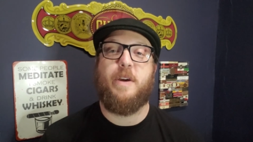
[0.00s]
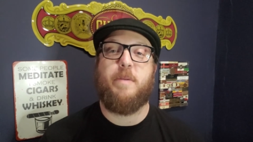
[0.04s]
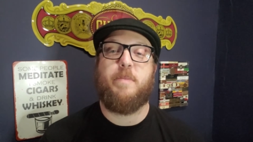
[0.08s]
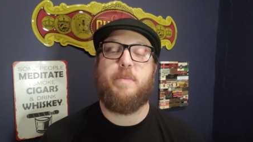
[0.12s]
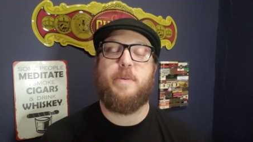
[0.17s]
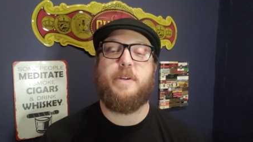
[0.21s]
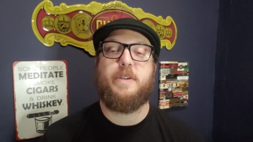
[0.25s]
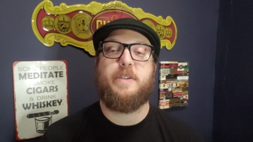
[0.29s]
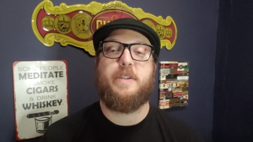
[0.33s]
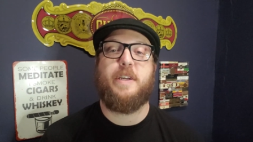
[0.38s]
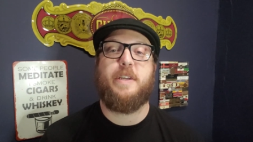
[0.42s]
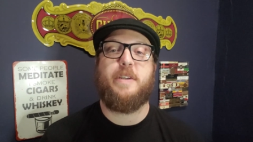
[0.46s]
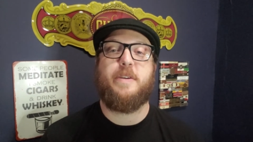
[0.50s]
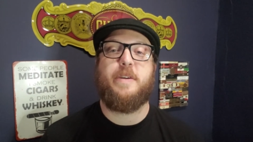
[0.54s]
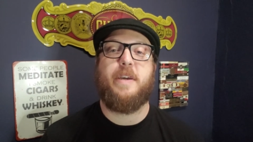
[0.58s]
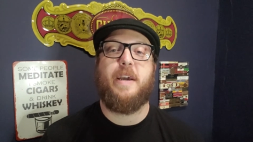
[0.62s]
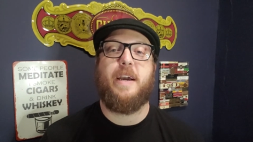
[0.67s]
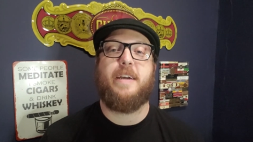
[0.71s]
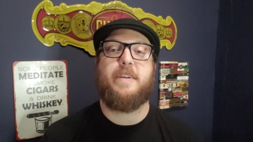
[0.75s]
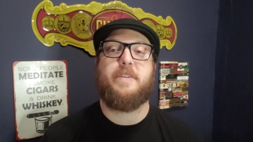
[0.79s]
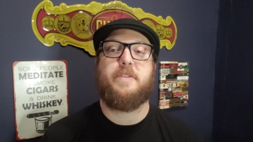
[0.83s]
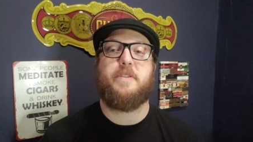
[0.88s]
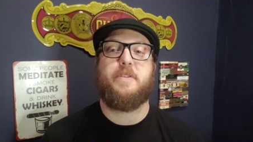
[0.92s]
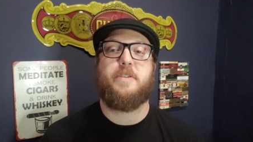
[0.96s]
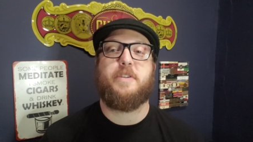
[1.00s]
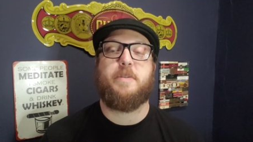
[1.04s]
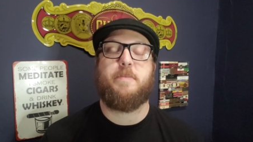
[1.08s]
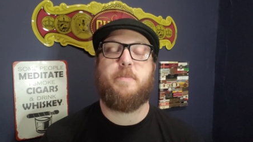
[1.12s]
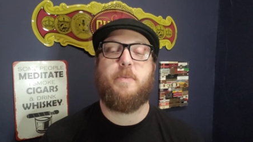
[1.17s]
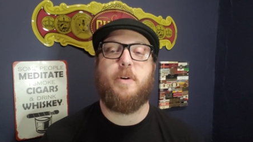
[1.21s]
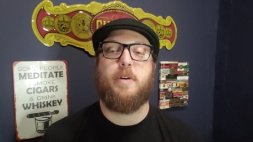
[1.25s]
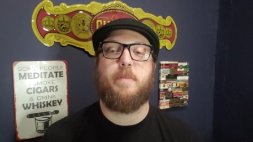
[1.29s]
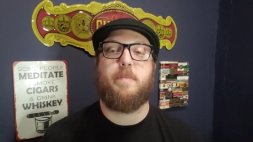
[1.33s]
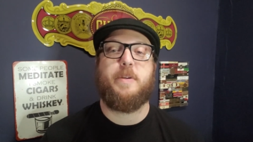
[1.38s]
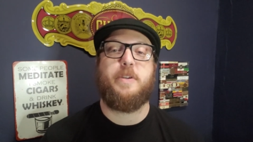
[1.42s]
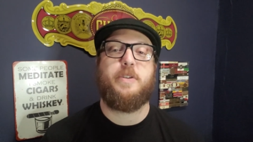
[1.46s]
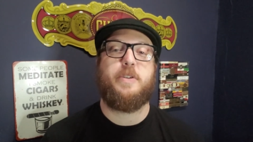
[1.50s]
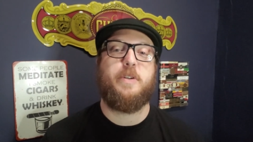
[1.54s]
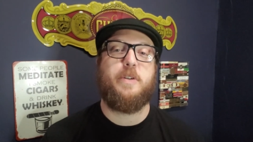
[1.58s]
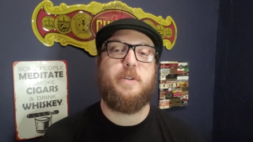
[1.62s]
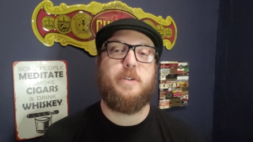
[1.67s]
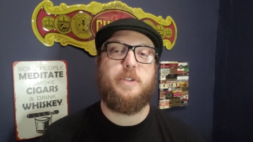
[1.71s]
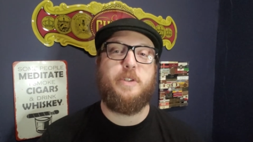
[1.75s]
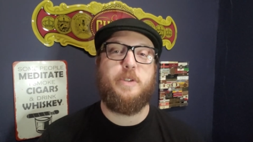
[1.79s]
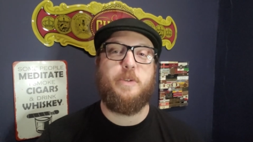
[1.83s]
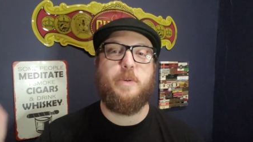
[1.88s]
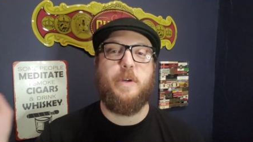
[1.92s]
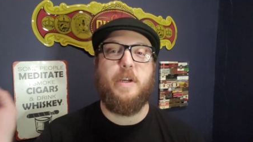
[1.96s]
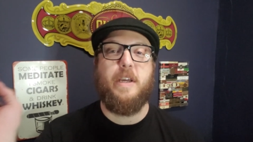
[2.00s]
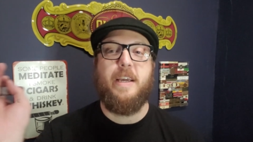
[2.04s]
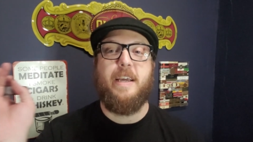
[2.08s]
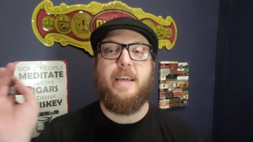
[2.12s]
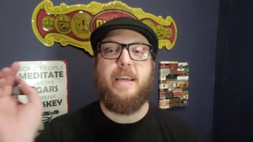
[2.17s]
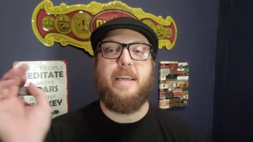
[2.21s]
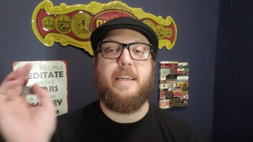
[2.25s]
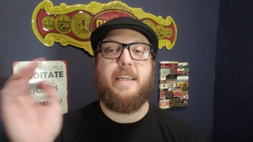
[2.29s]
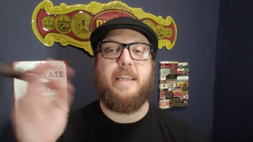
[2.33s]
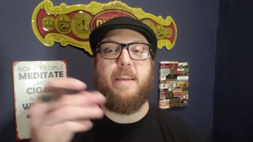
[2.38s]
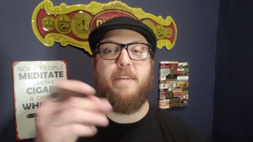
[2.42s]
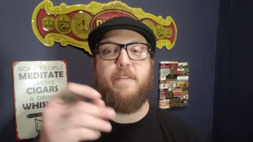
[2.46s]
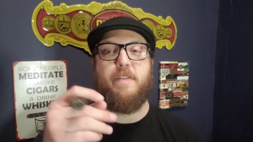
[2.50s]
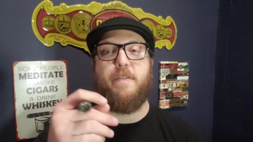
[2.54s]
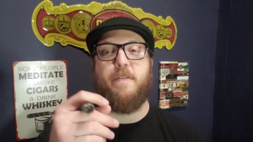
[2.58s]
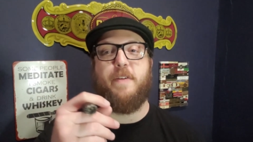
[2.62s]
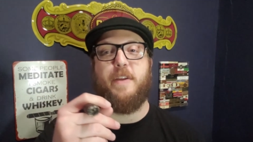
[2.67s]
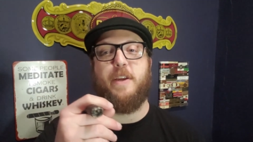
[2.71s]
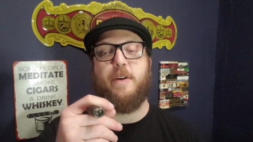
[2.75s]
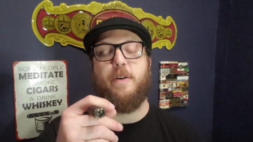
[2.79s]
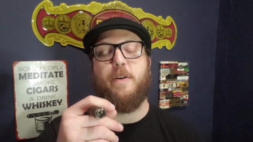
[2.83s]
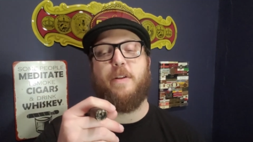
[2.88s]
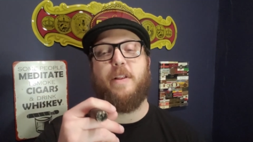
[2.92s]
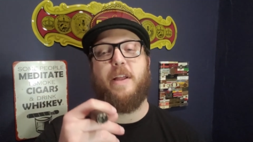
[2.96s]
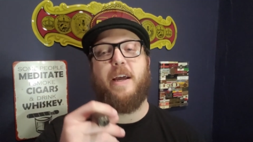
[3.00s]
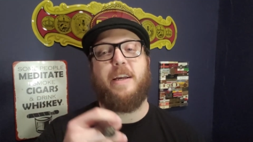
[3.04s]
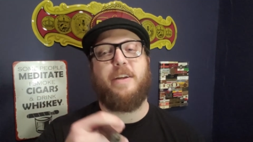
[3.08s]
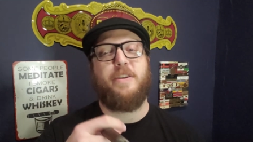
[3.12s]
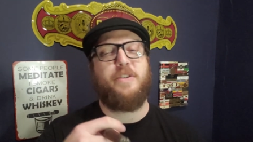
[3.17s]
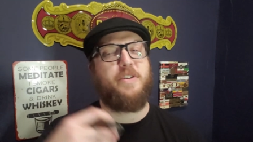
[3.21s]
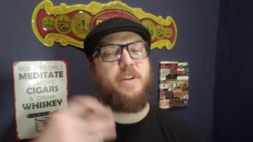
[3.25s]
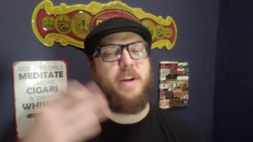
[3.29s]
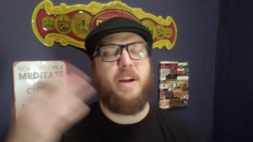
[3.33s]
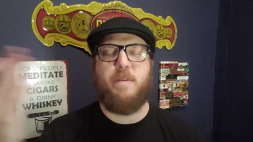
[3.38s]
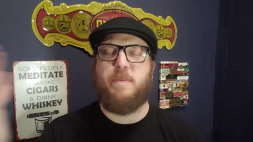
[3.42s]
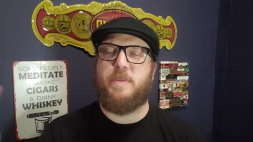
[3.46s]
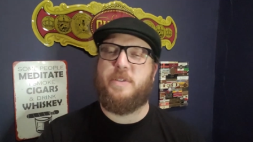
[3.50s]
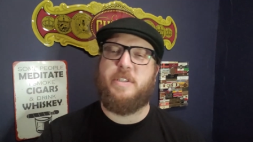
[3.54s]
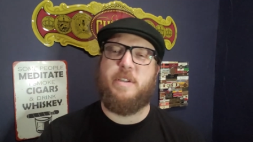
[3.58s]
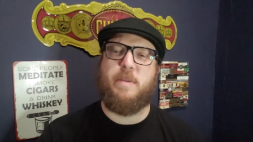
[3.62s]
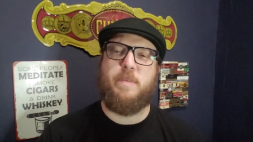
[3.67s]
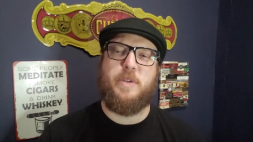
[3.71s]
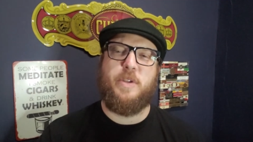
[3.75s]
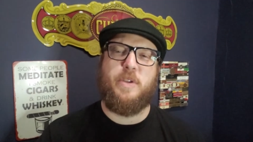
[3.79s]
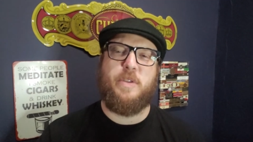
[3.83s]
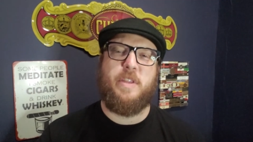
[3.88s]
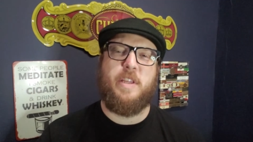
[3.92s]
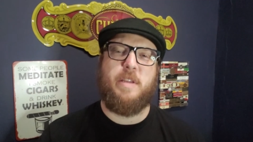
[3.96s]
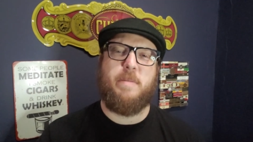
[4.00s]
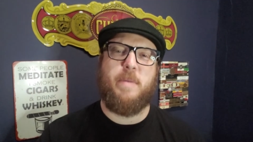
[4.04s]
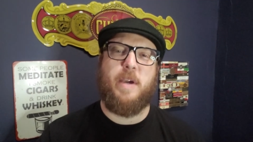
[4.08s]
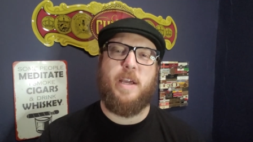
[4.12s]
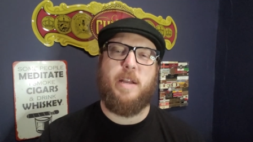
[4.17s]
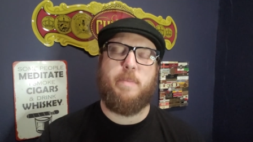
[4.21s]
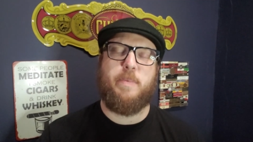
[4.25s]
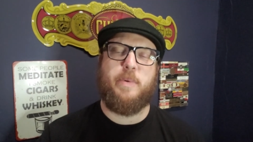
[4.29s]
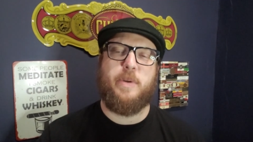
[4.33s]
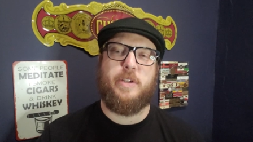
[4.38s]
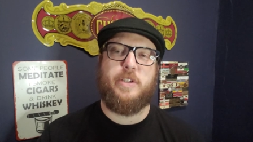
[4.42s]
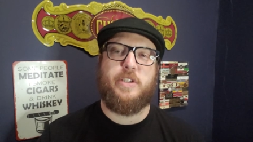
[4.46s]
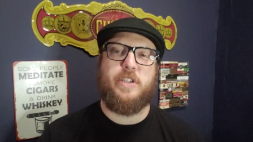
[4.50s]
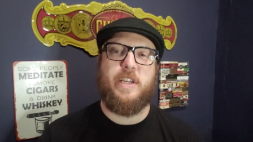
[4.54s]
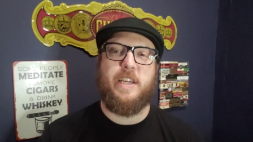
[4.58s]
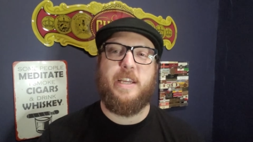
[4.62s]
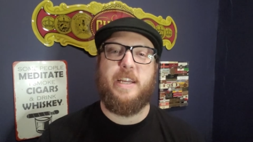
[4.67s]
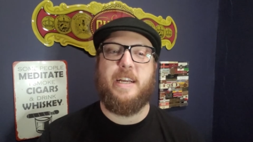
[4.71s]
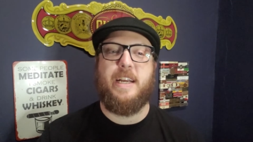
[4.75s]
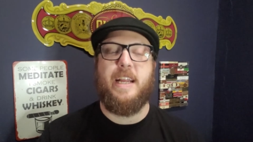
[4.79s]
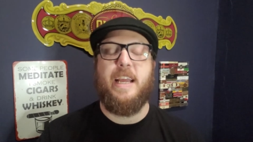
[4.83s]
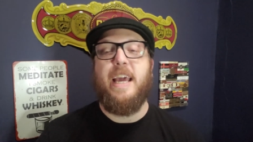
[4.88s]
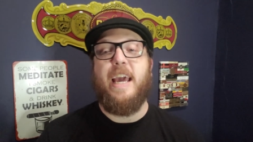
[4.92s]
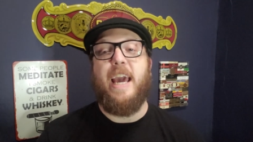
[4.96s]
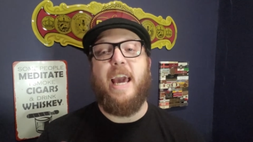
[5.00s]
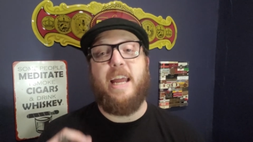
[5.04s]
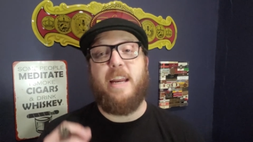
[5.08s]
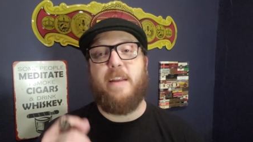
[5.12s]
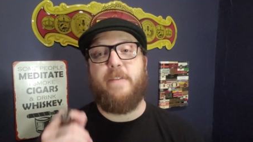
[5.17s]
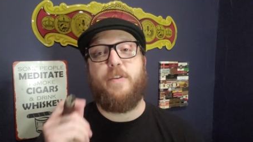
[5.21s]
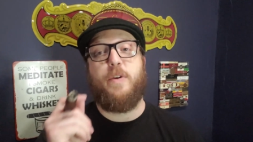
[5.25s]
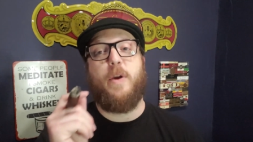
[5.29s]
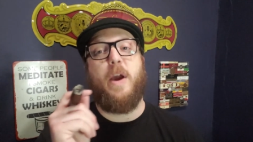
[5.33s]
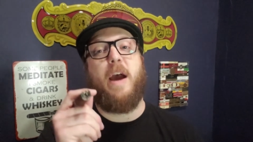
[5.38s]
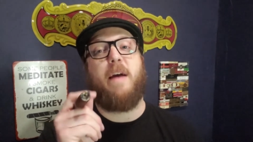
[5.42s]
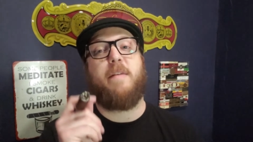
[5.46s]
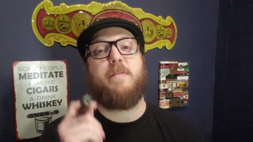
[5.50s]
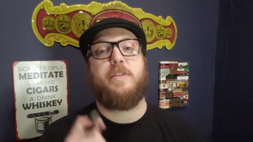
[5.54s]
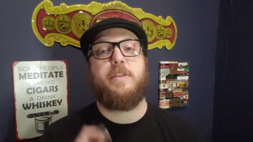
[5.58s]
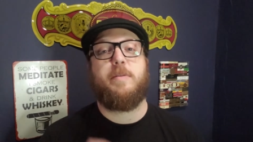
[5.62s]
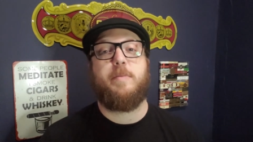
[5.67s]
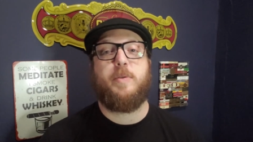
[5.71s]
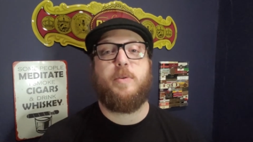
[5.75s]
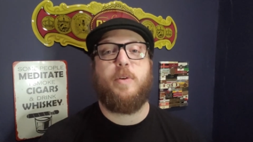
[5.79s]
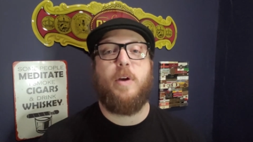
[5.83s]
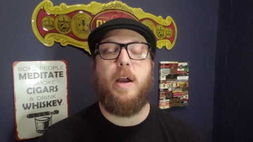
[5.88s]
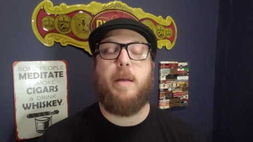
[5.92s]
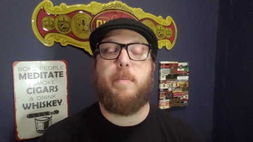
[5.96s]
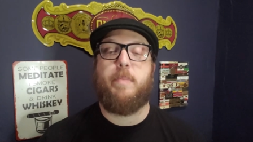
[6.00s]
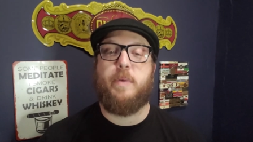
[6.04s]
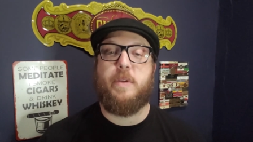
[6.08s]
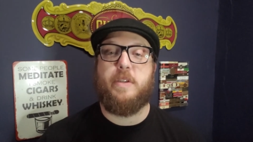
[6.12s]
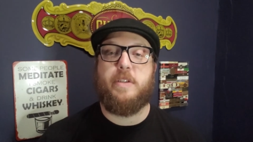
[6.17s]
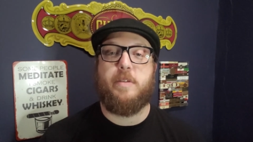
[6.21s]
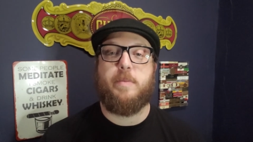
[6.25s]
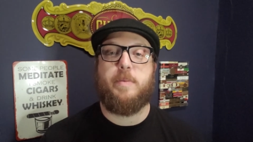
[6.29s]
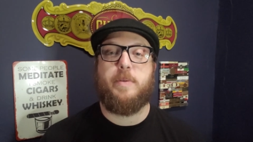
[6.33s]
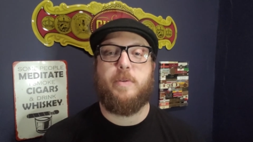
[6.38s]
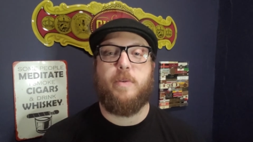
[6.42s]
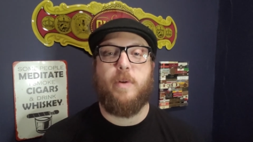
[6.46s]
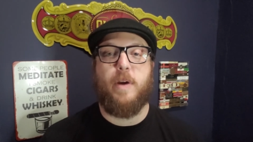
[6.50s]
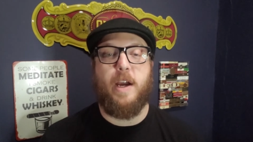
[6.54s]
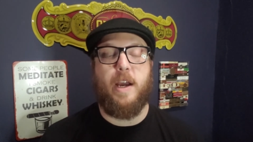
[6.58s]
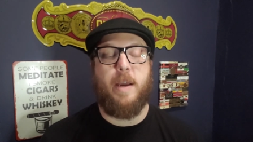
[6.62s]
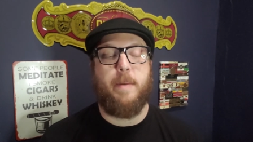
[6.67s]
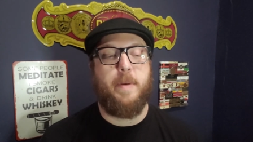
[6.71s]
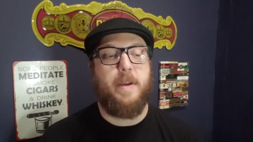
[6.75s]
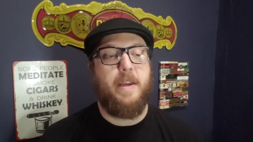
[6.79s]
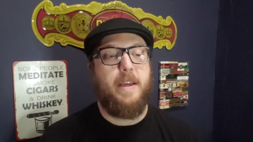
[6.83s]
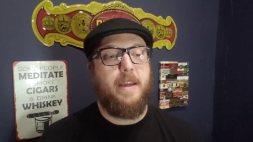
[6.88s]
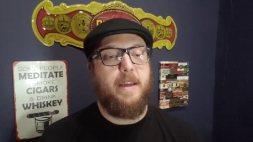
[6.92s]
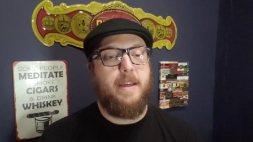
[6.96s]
I appreciate you guys and your support. Be sure to give the video a like, share it with someone you think might appreciate it, and if you haven't subscribed, please subscribe,